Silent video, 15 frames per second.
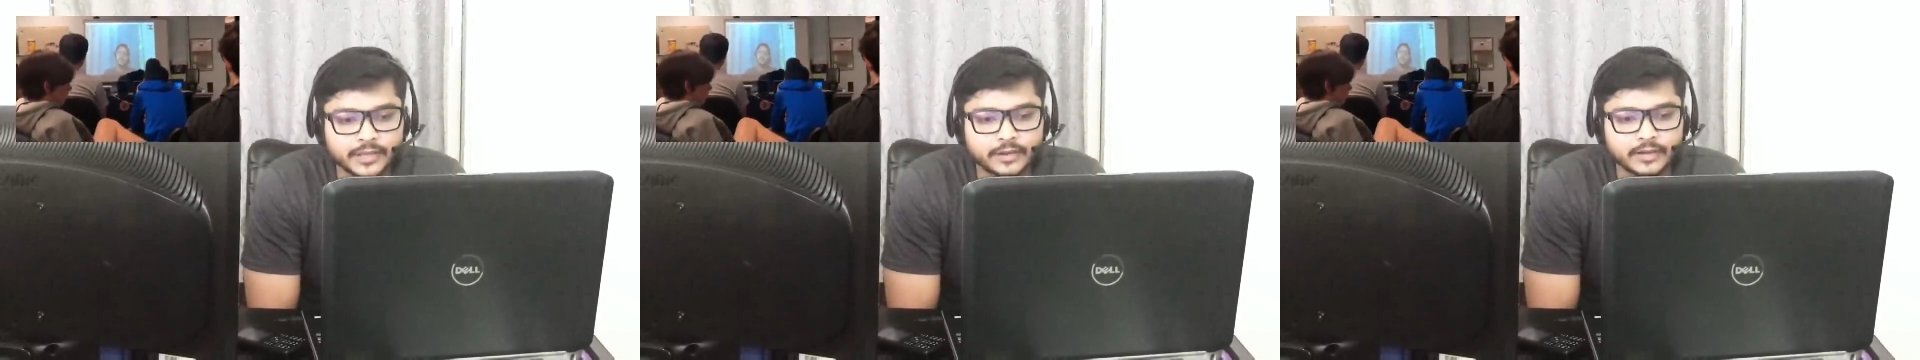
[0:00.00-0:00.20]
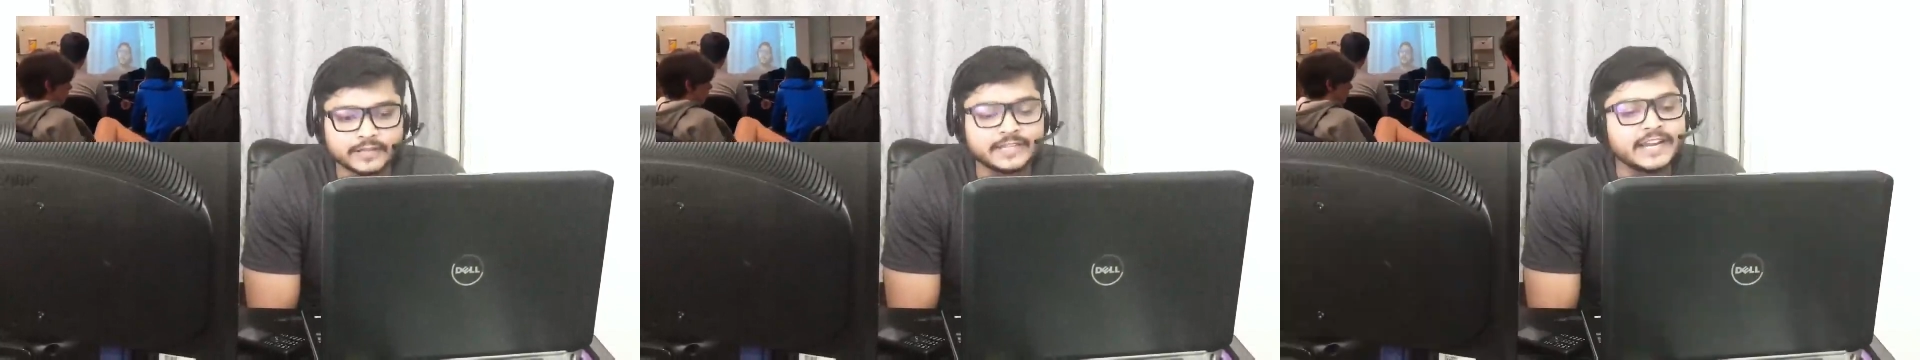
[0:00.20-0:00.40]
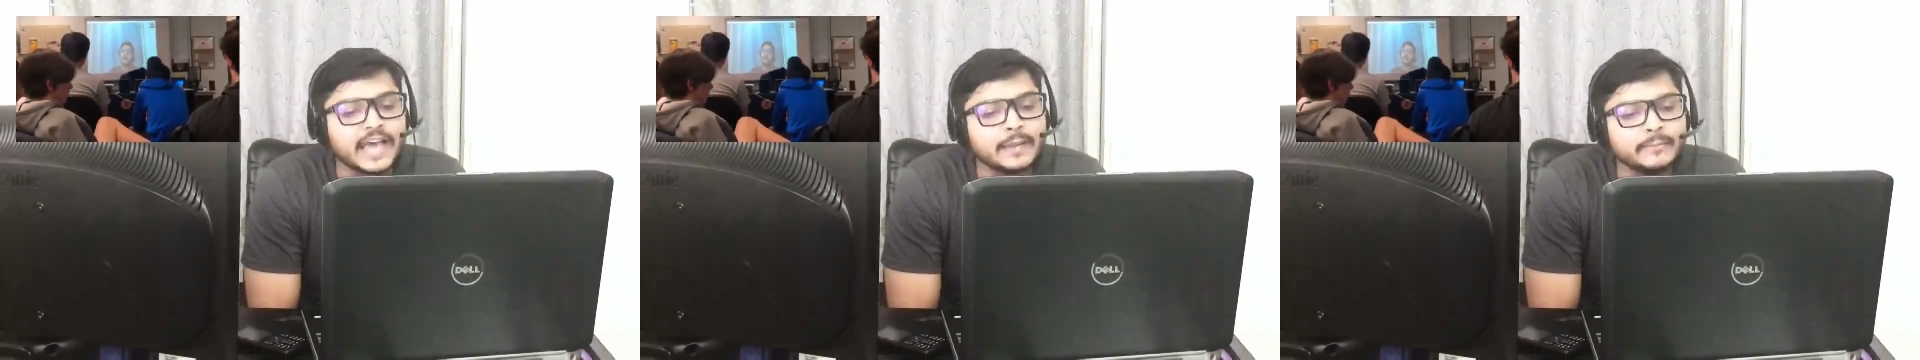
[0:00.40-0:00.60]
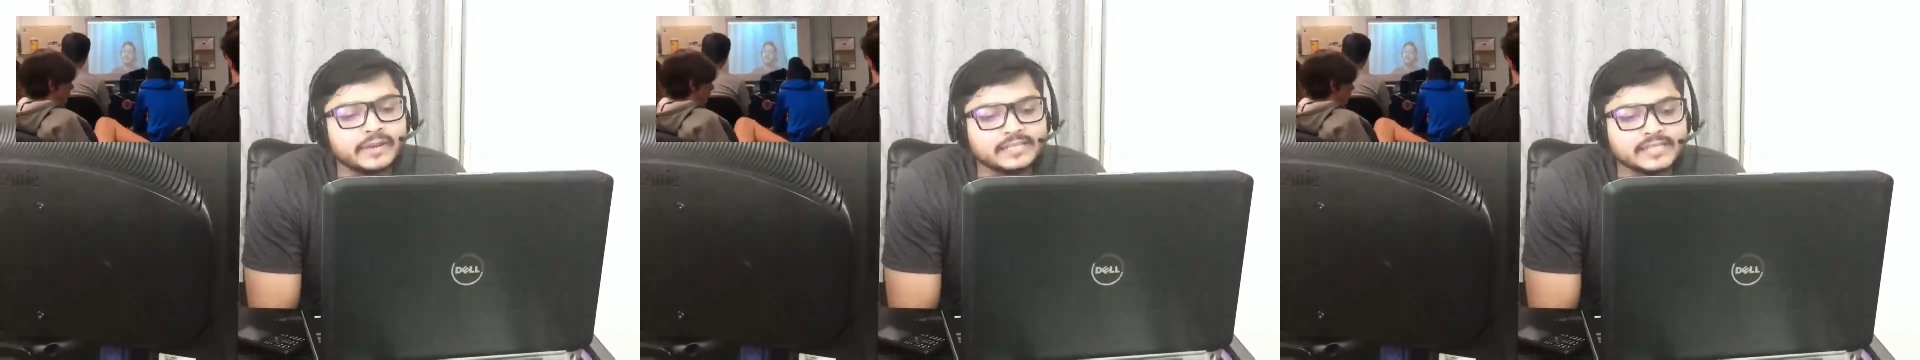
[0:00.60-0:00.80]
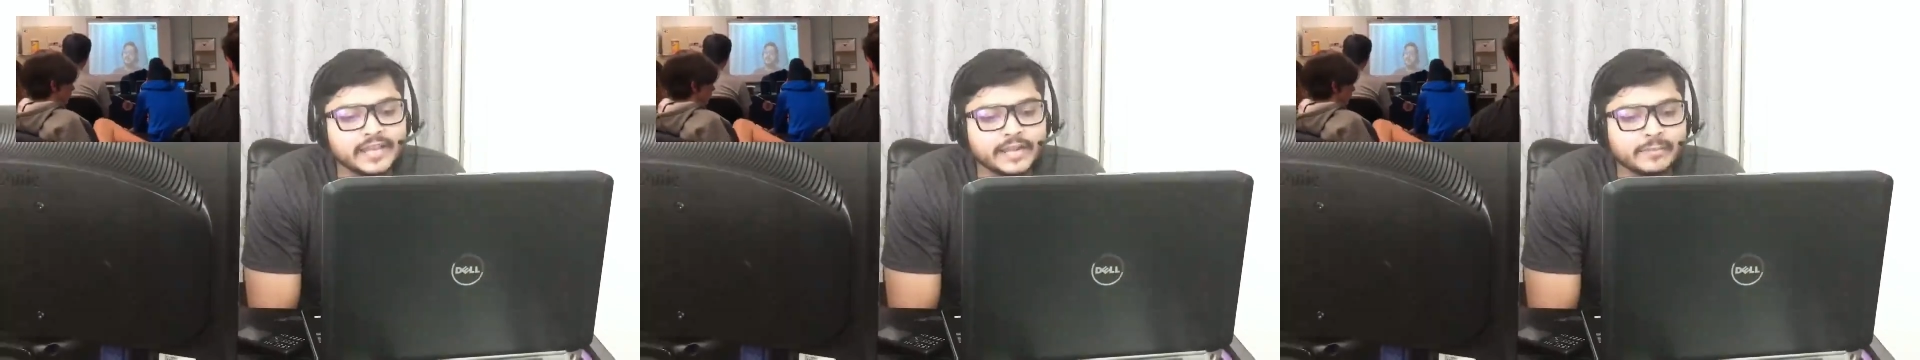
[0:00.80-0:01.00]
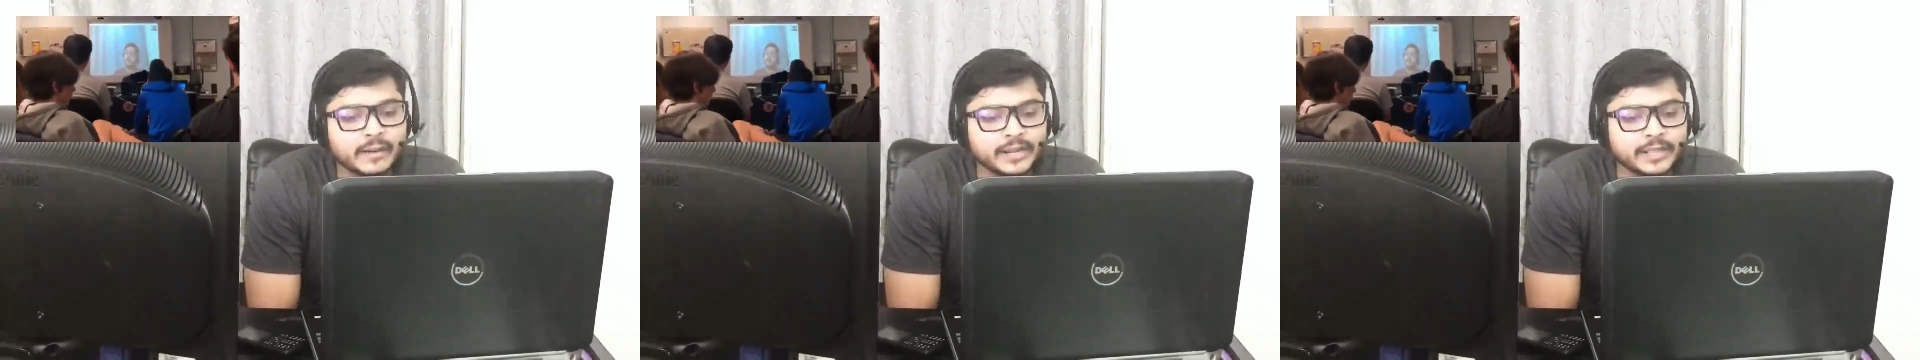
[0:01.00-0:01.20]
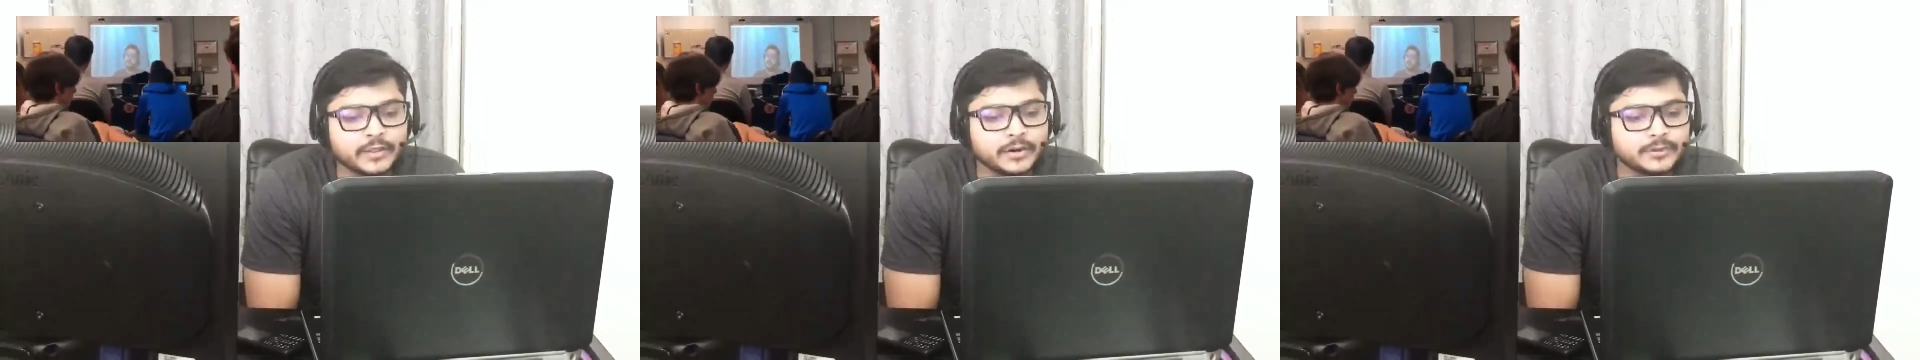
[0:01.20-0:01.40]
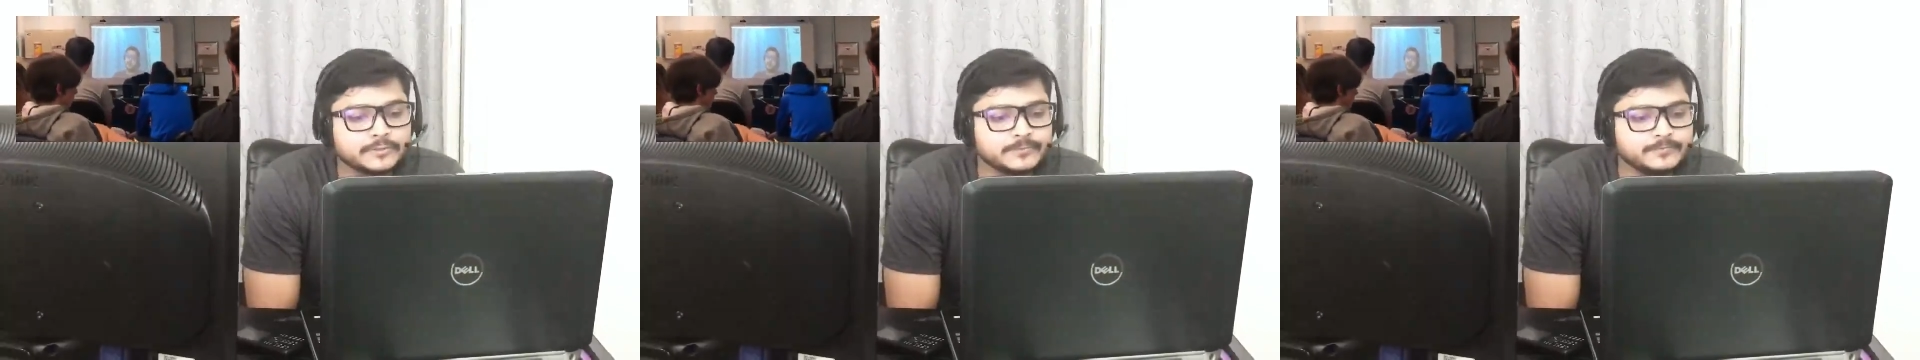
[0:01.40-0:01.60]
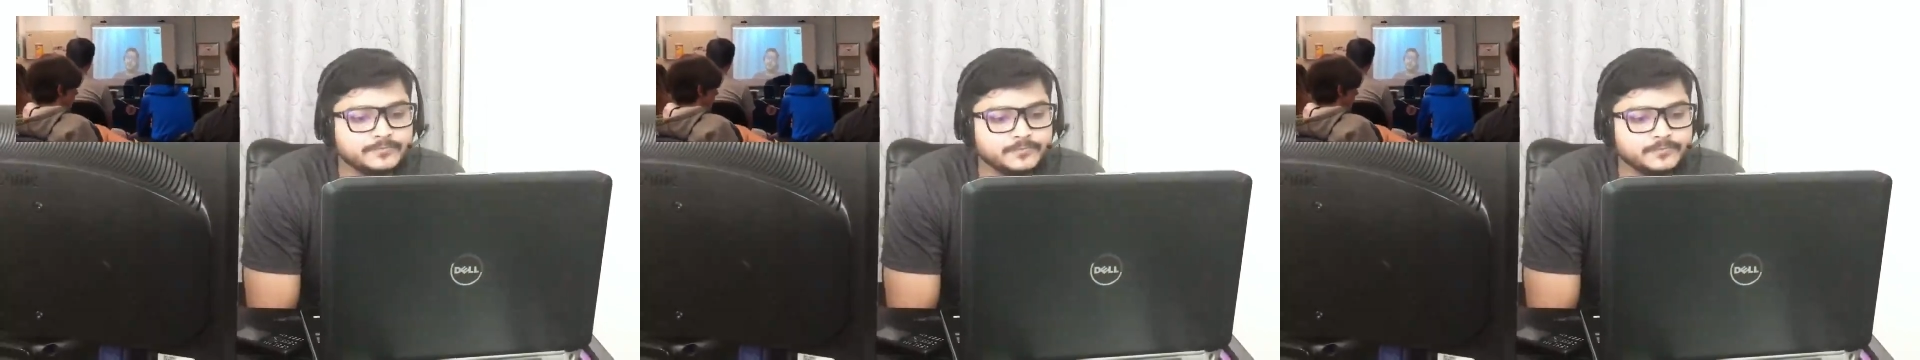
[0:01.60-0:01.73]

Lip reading: good. Did I miss anybody though?